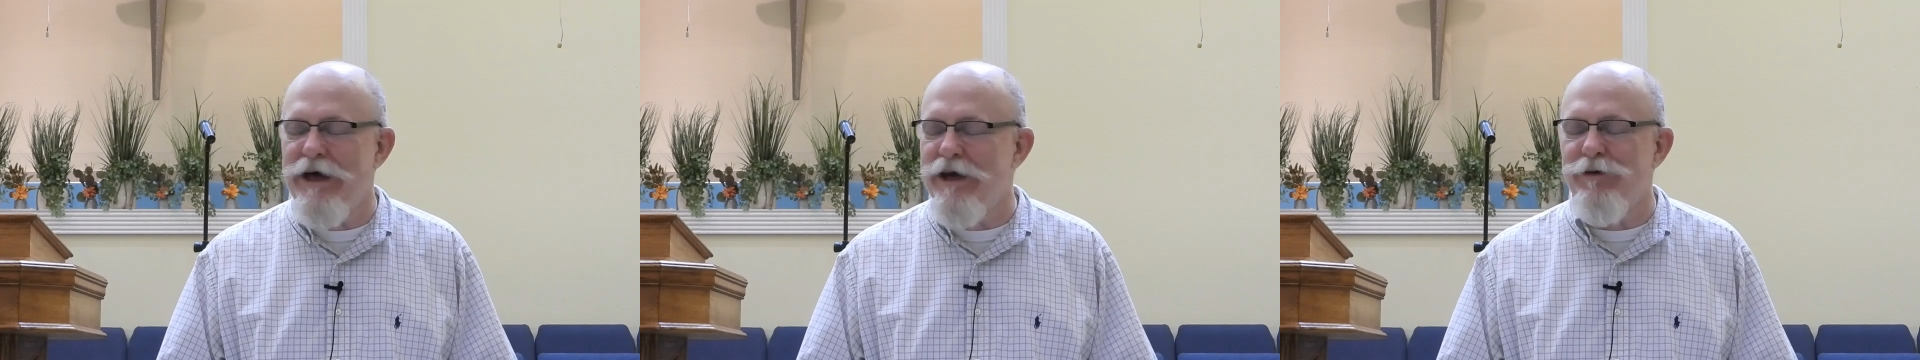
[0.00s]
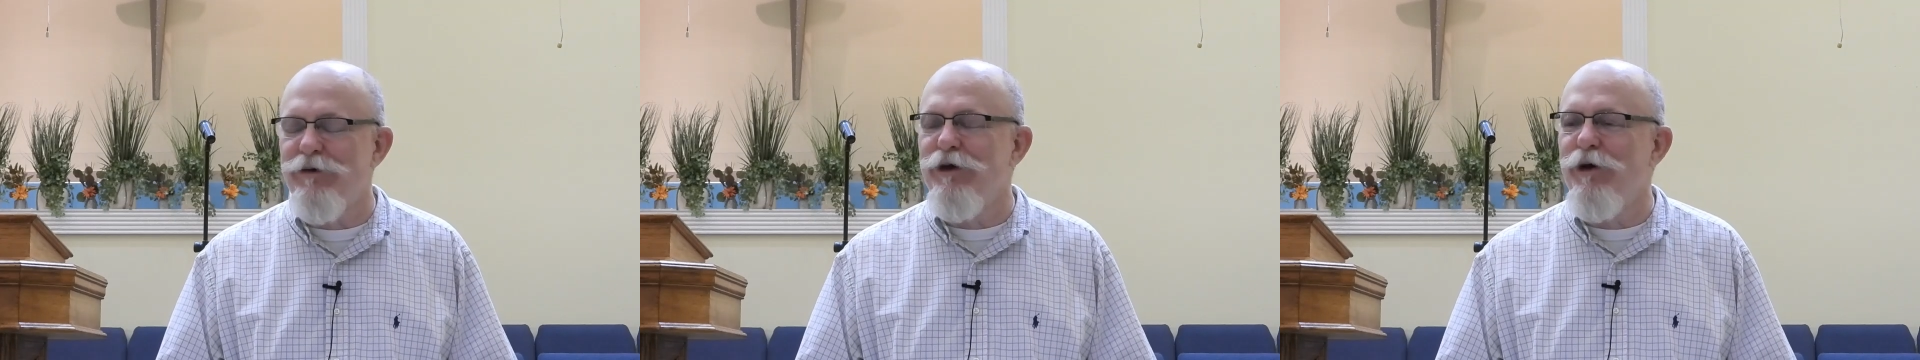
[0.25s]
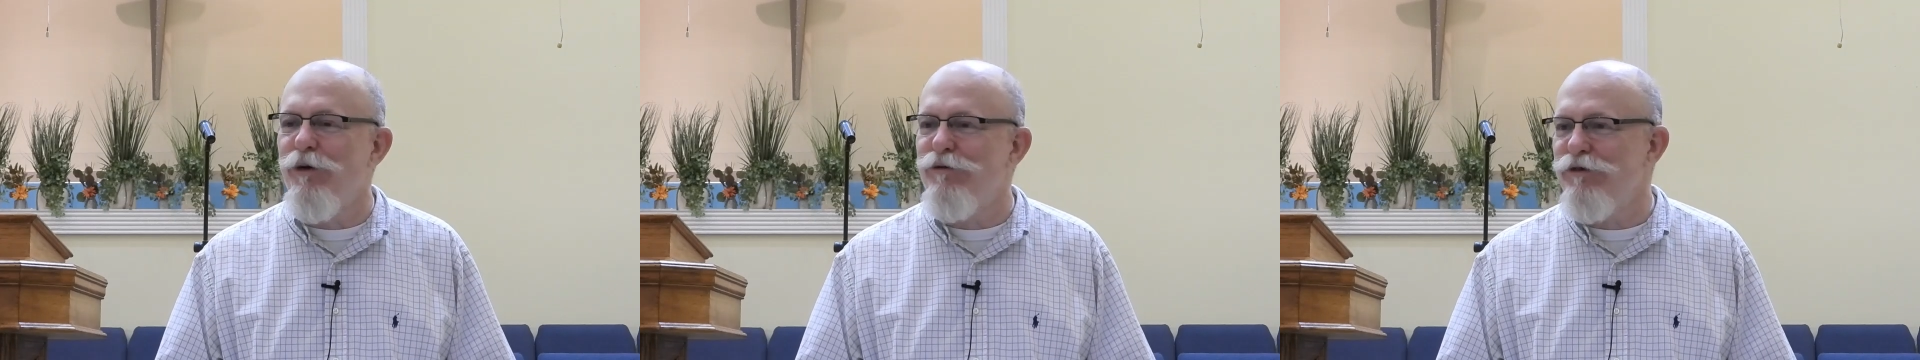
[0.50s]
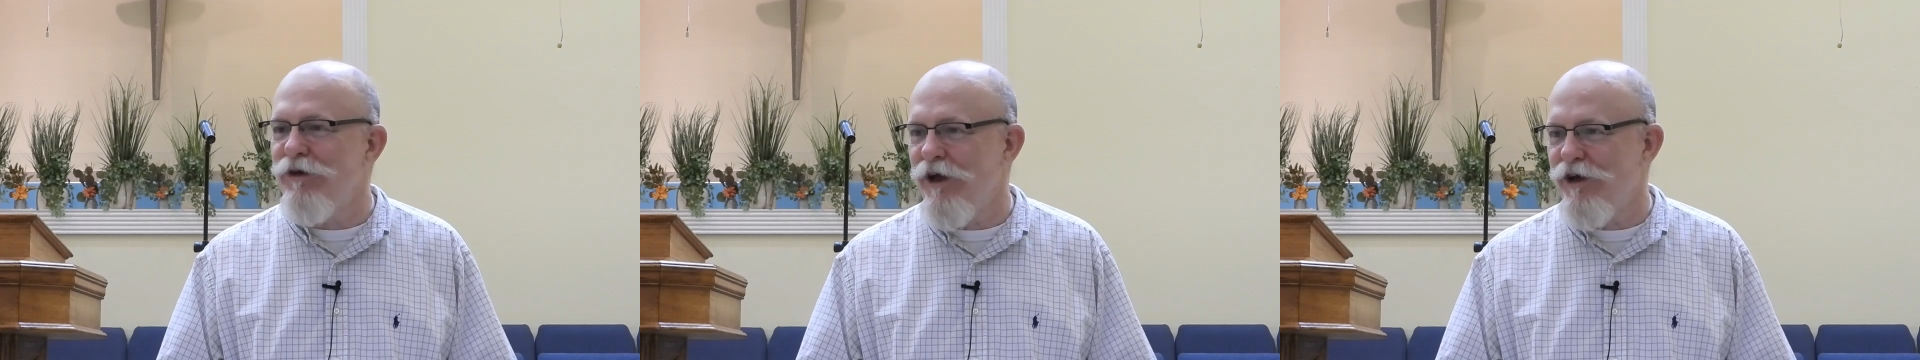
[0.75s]
I don't know a
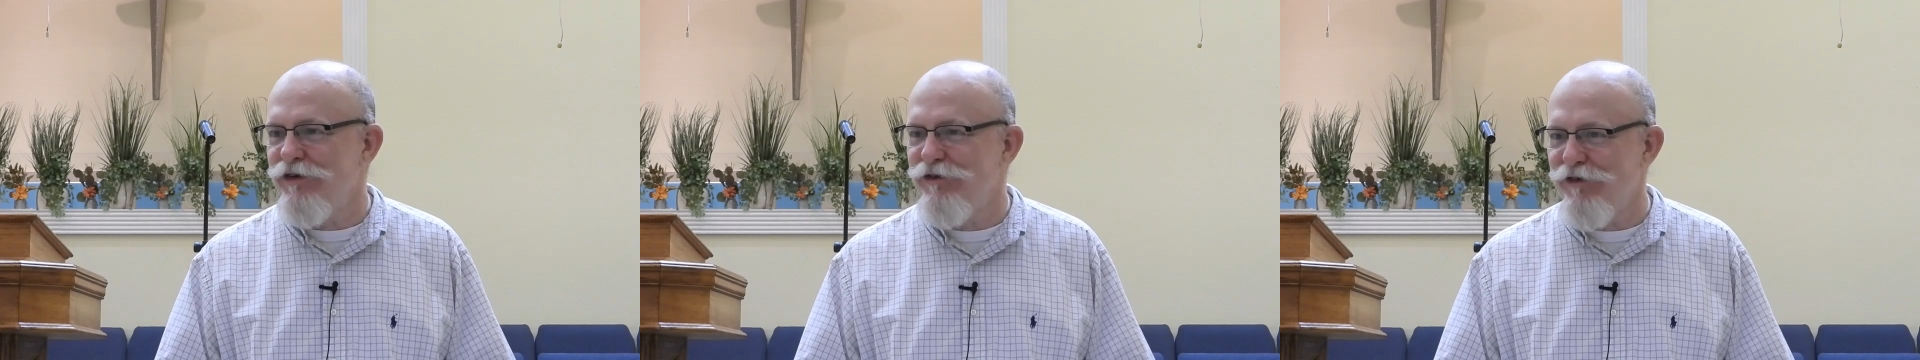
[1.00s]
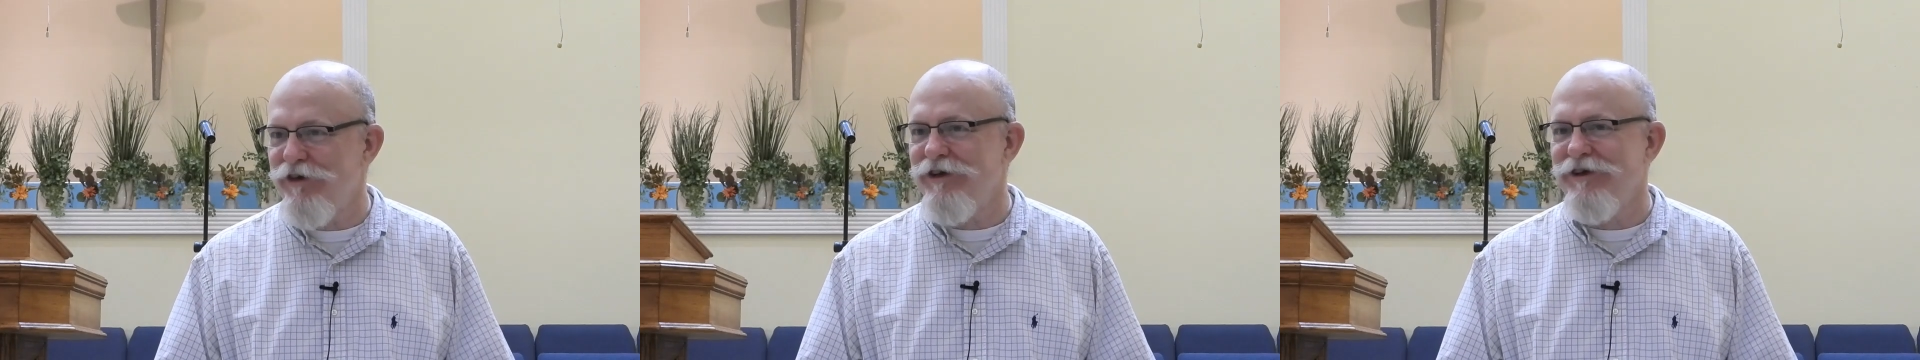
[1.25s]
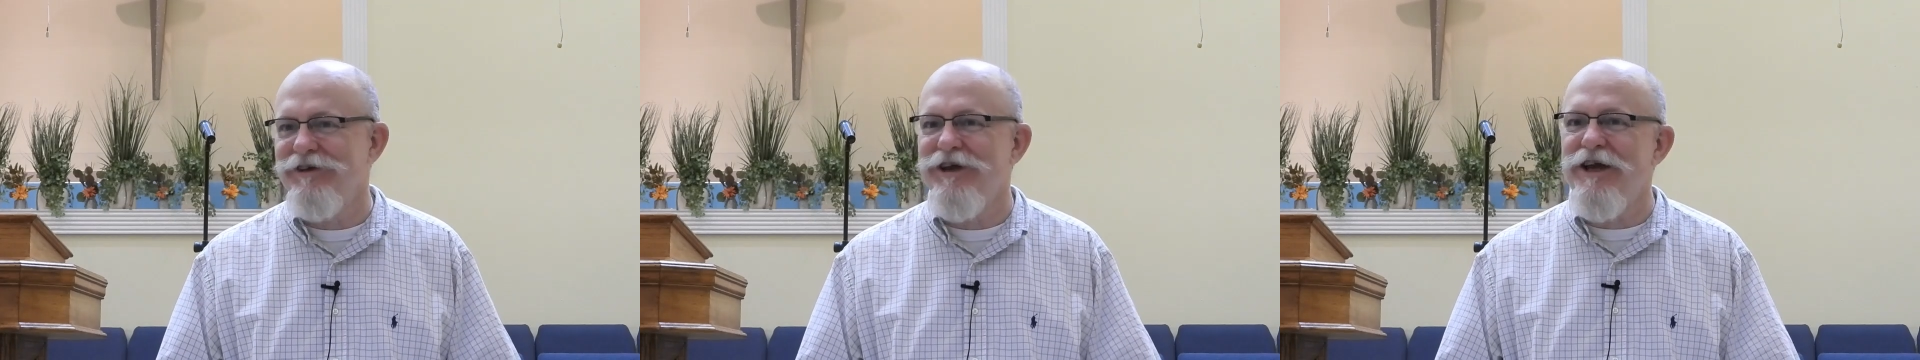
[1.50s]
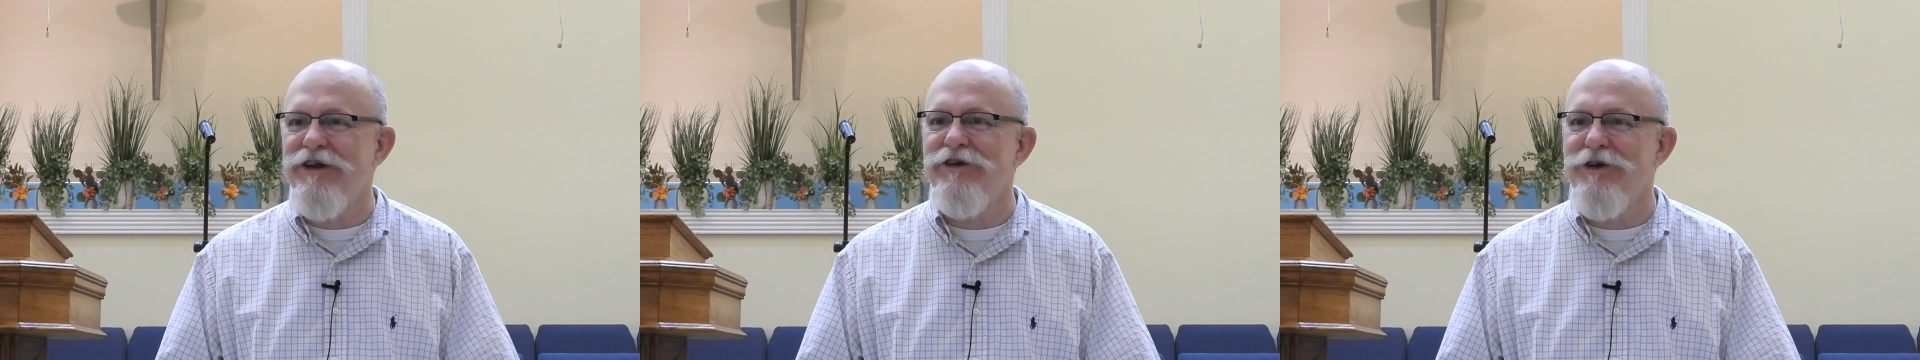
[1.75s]
philosophy.
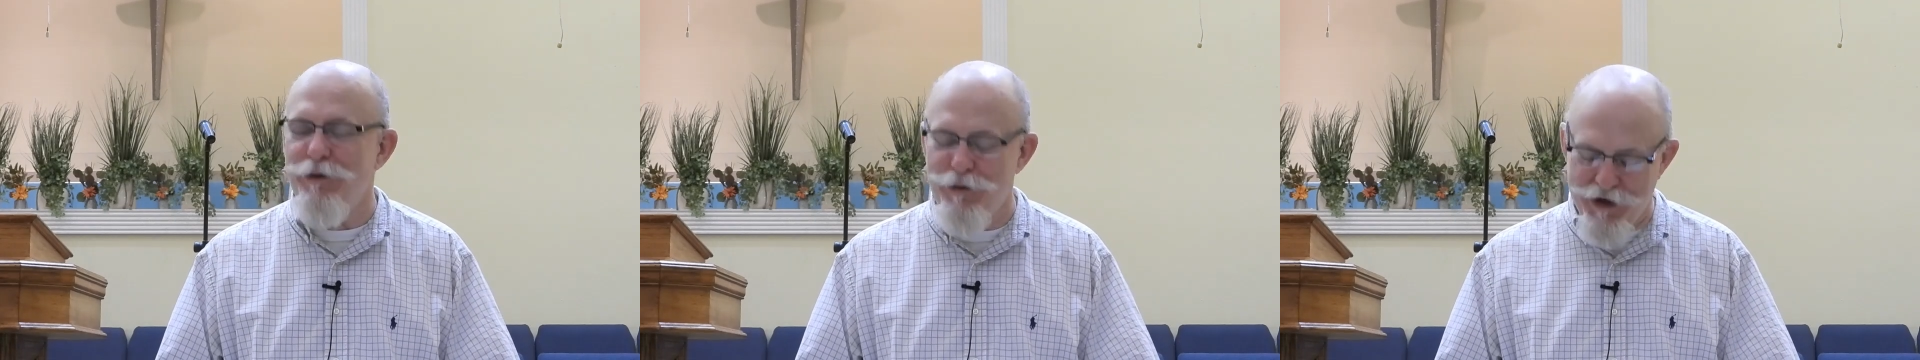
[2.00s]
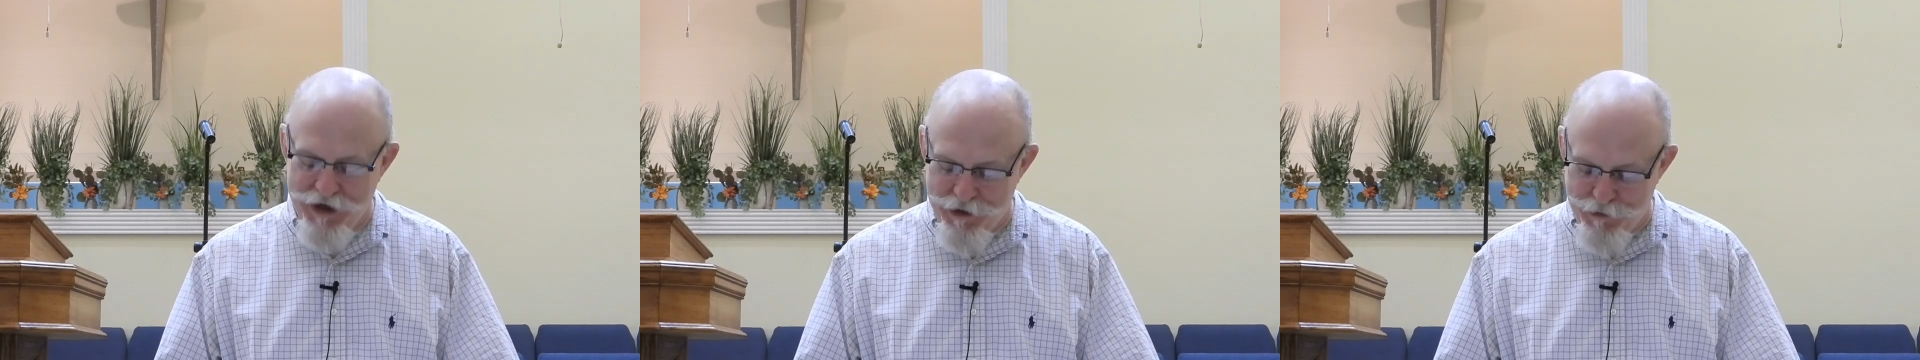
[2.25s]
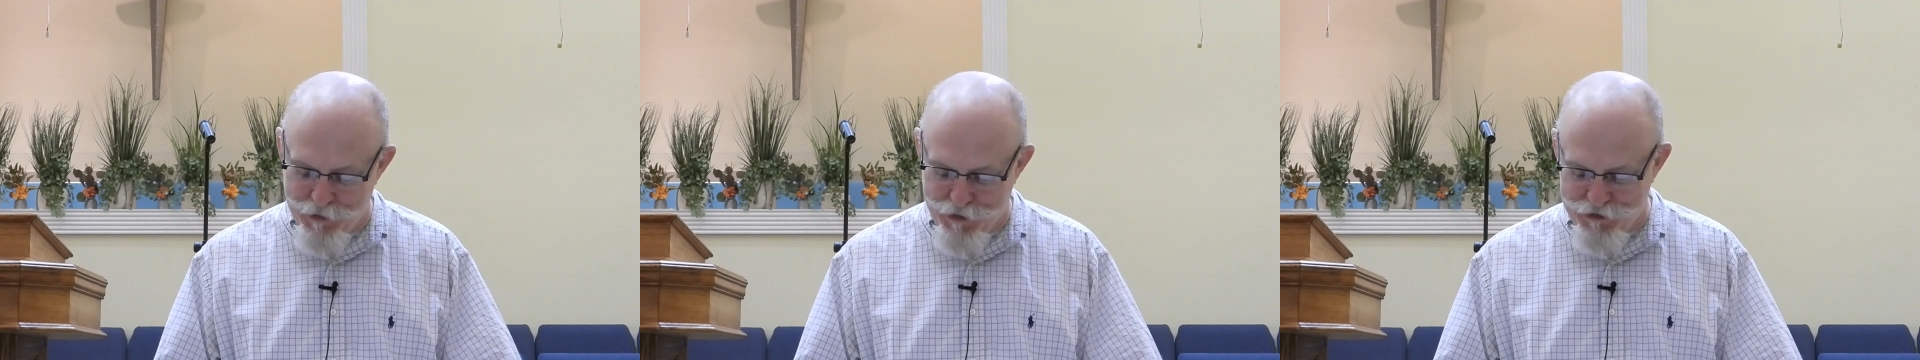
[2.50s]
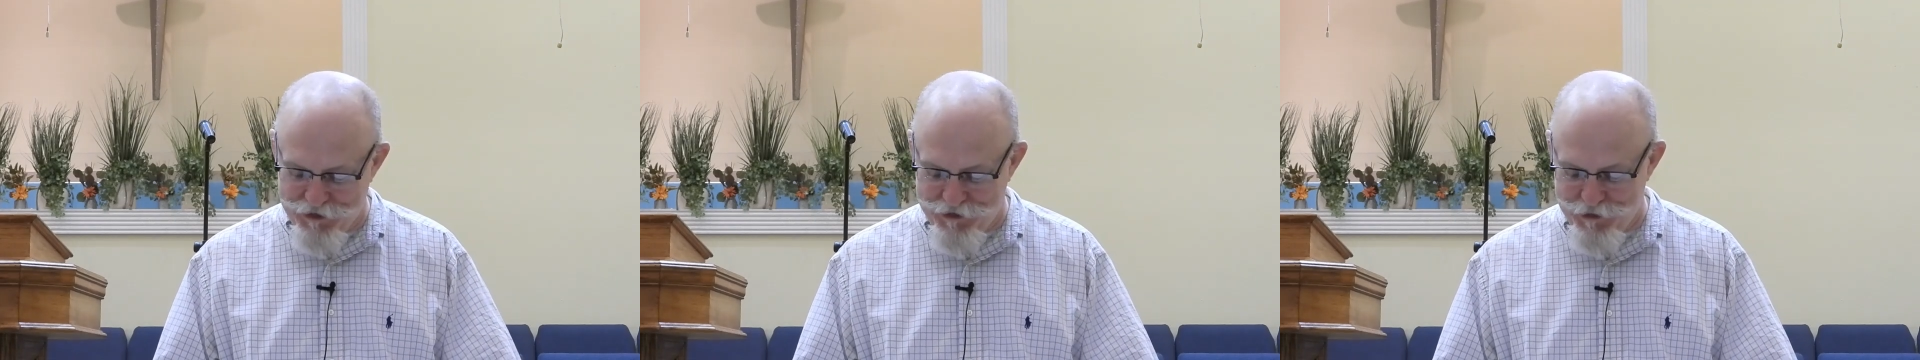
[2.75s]
I just know we got
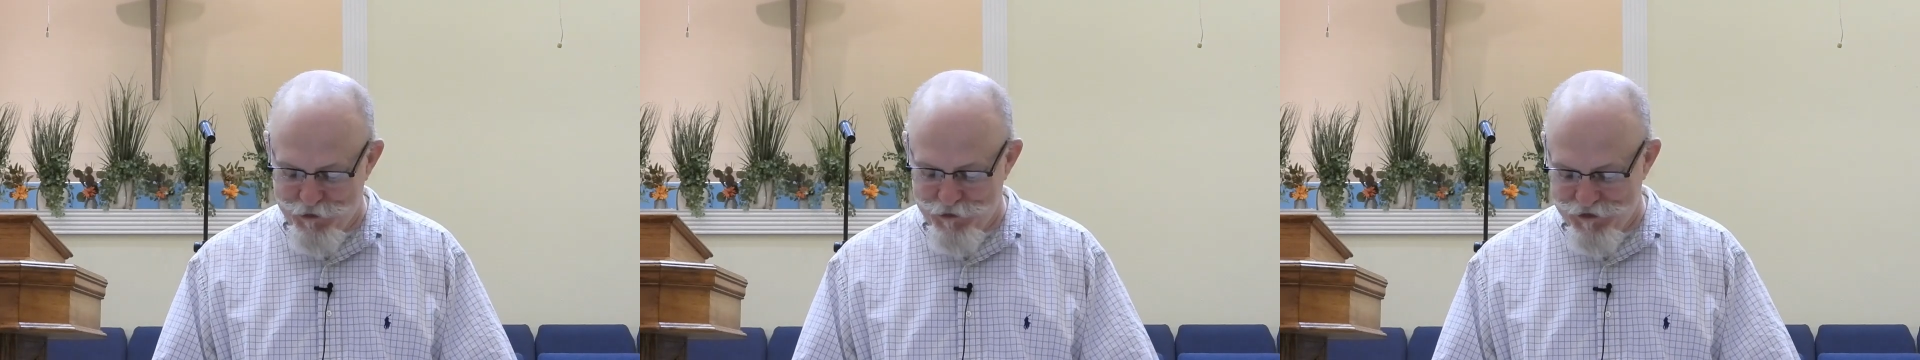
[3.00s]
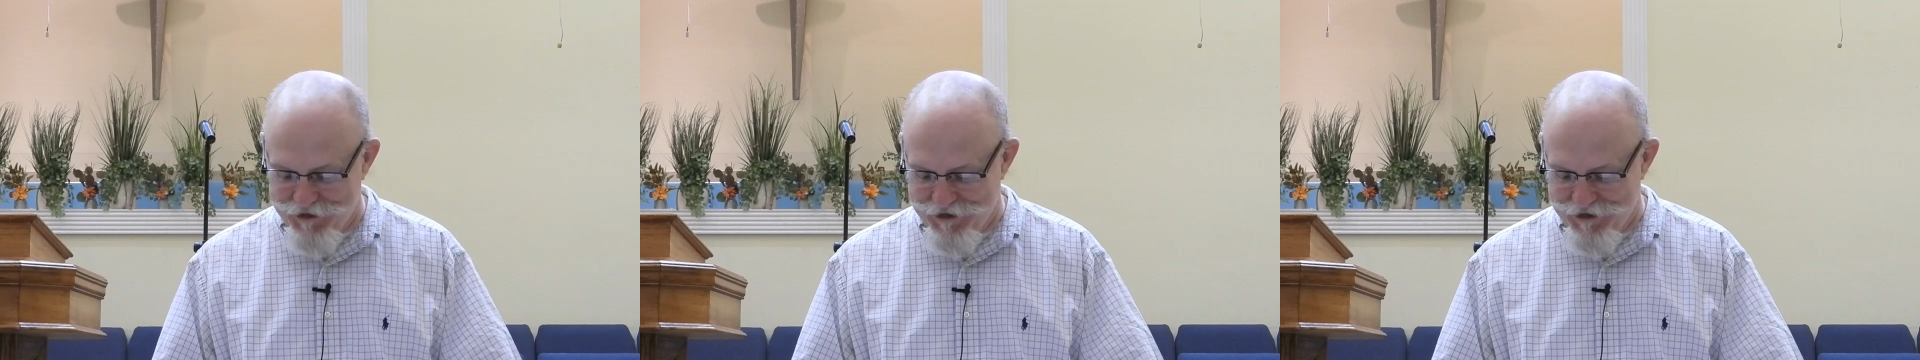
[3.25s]
work to do.